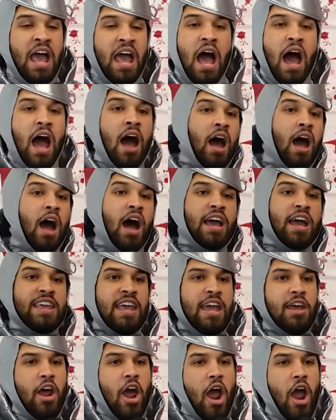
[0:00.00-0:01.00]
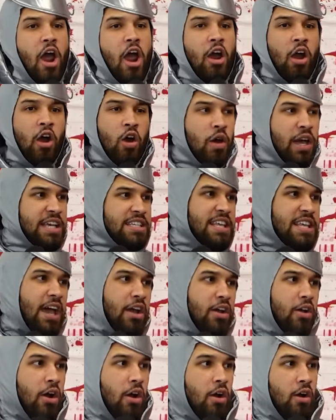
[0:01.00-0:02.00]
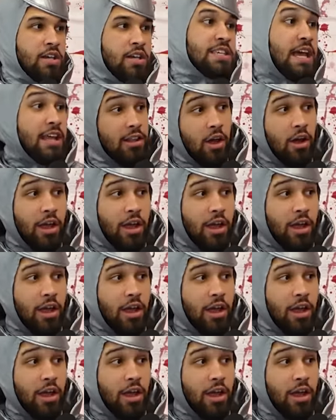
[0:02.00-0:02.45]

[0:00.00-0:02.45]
"Ah, get her. Who is that girl?" Because I had long